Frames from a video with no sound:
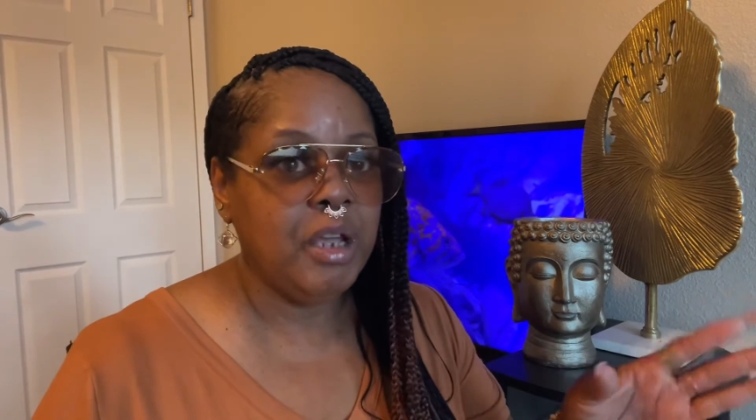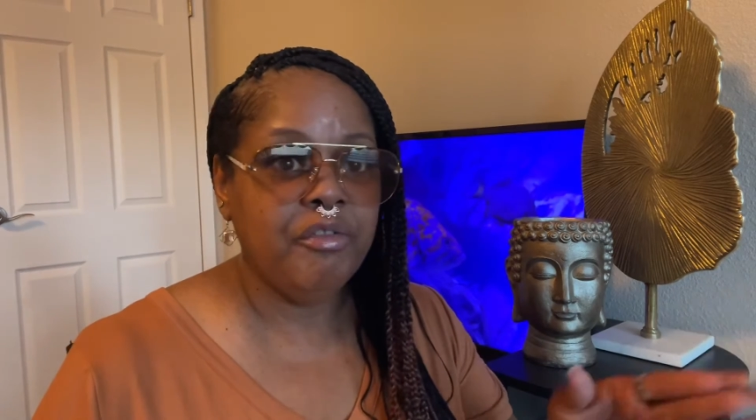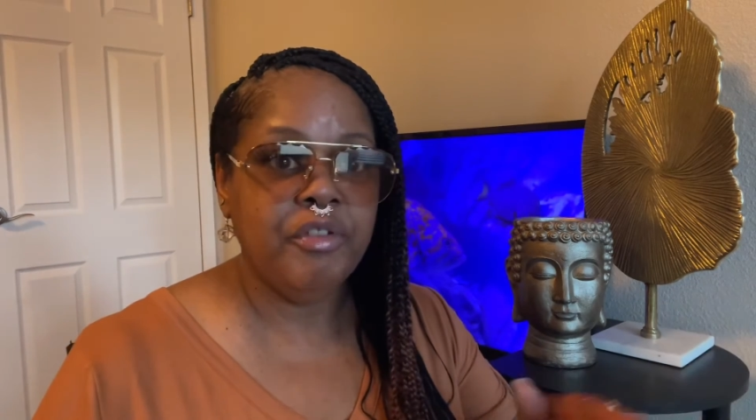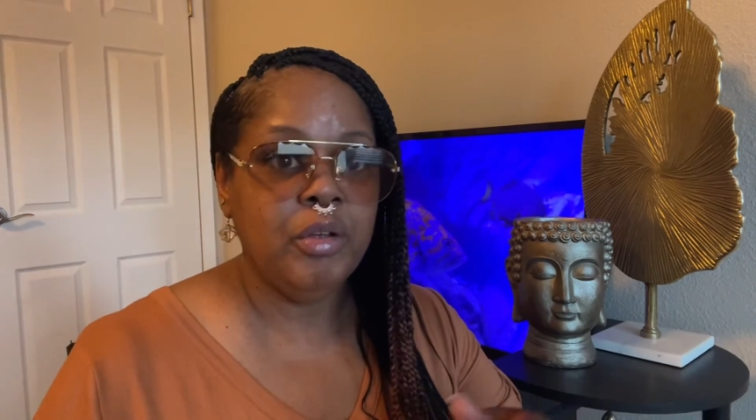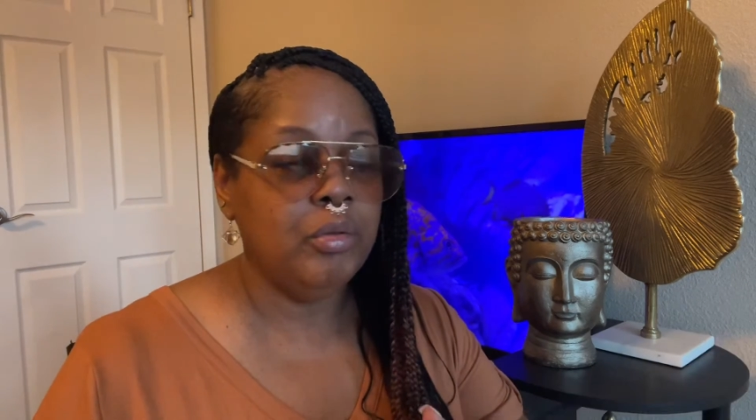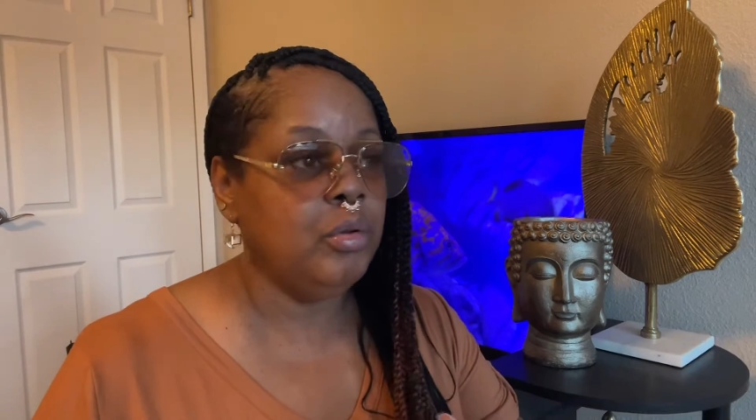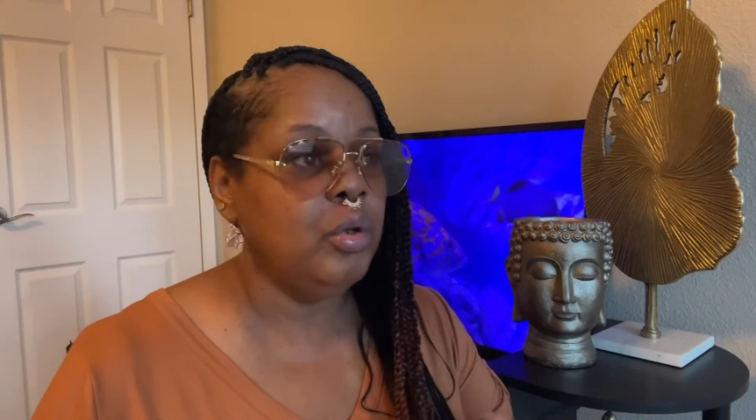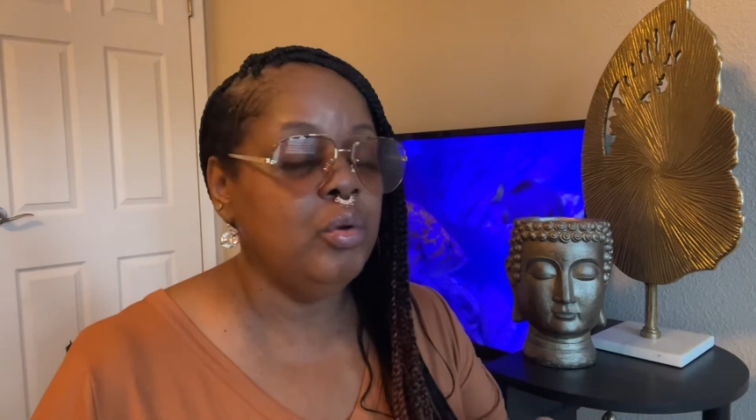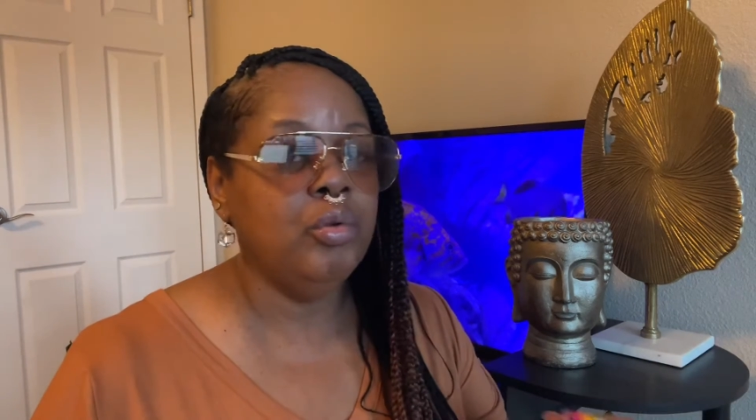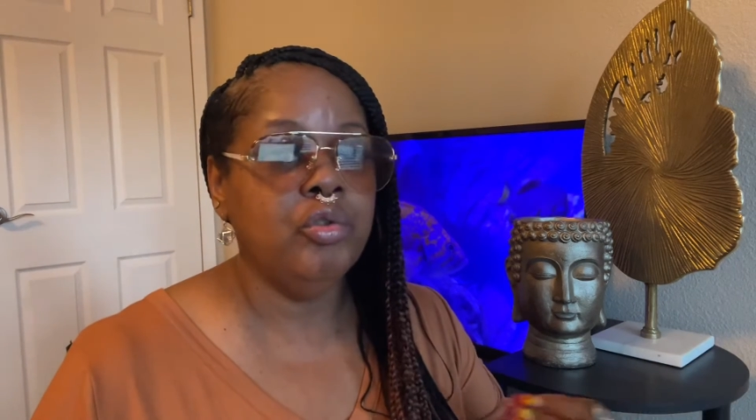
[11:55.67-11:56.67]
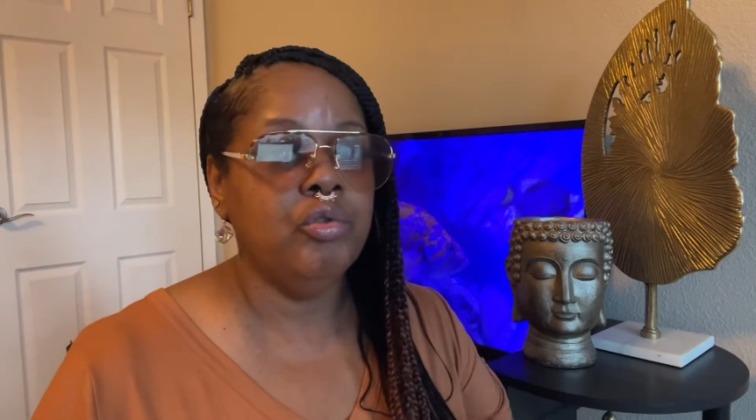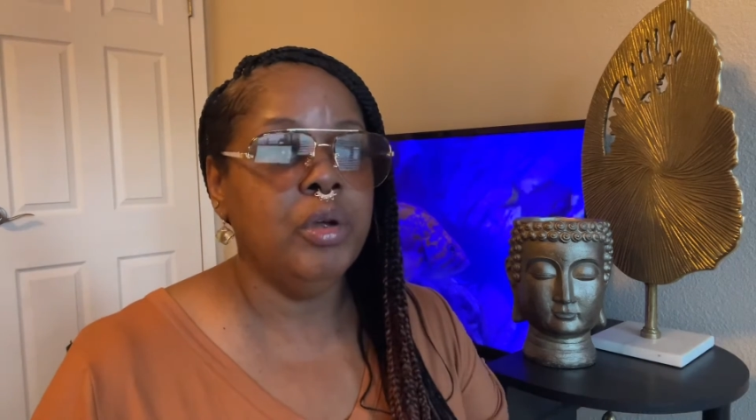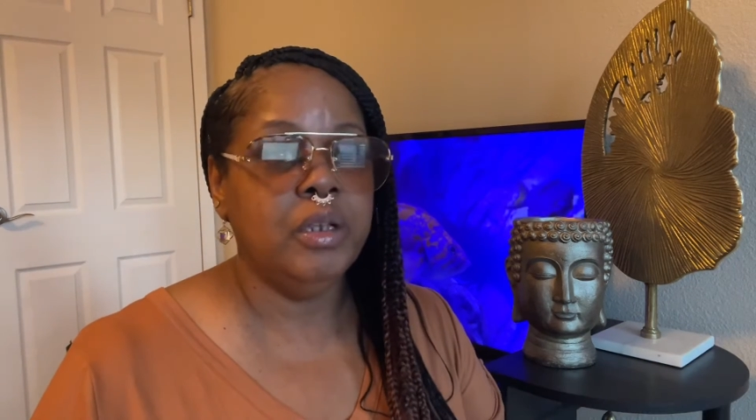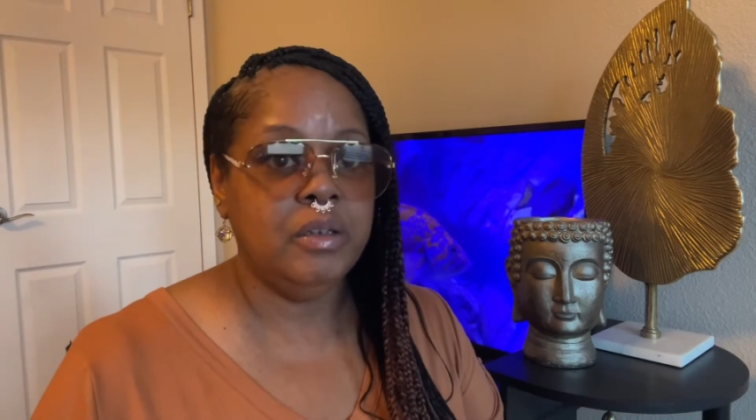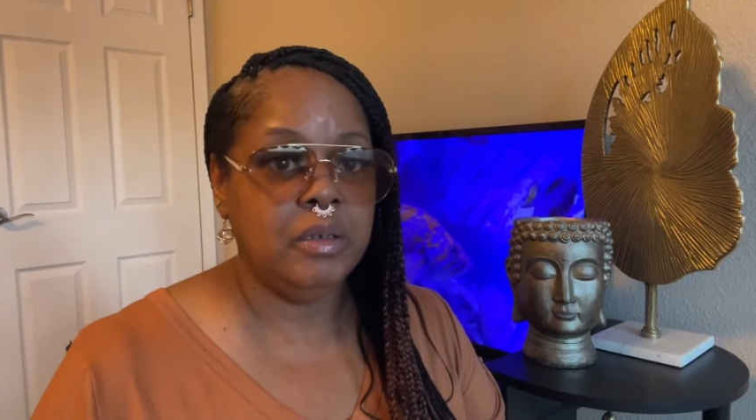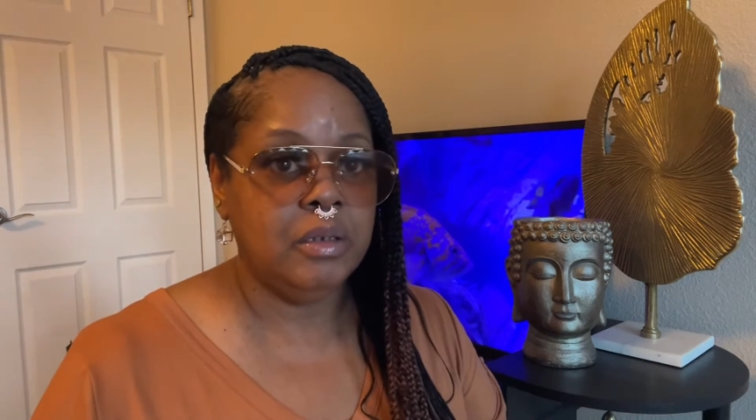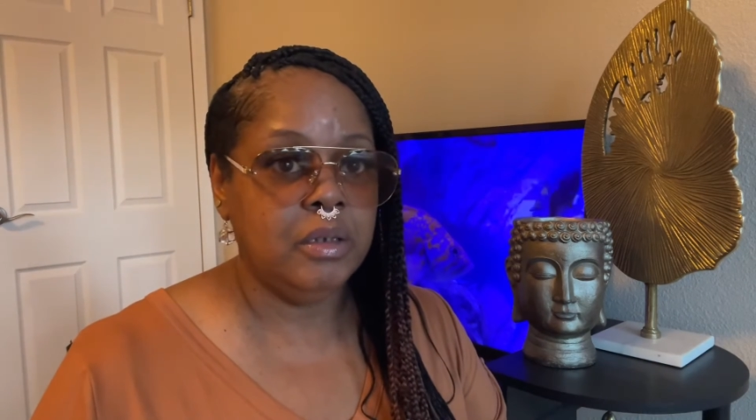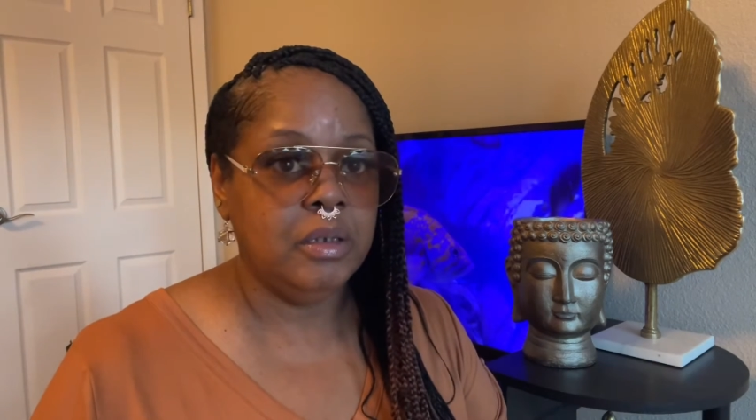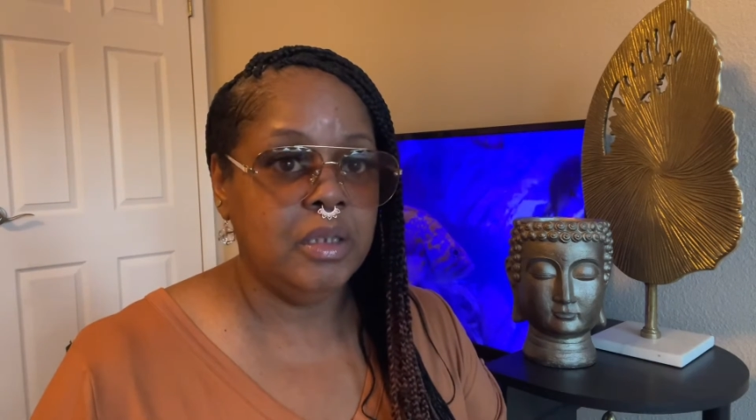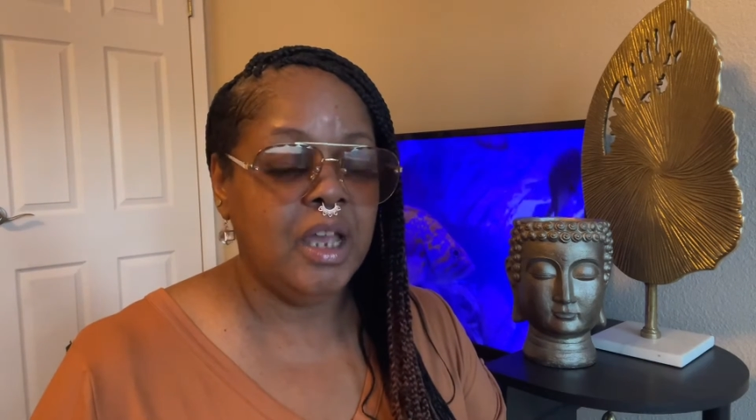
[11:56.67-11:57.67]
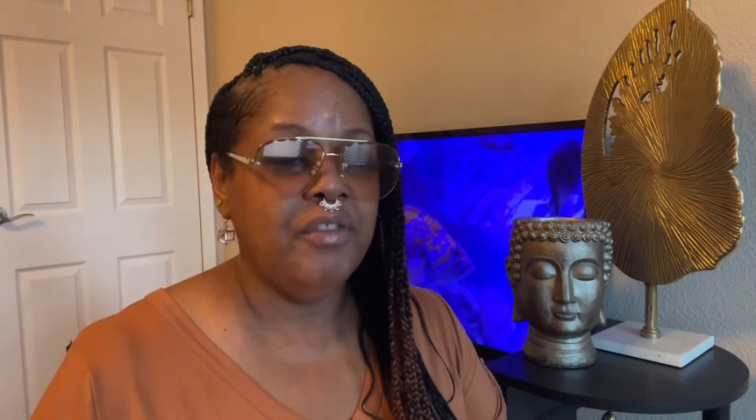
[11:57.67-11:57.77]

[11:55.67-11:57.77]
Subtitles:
felt no stress. I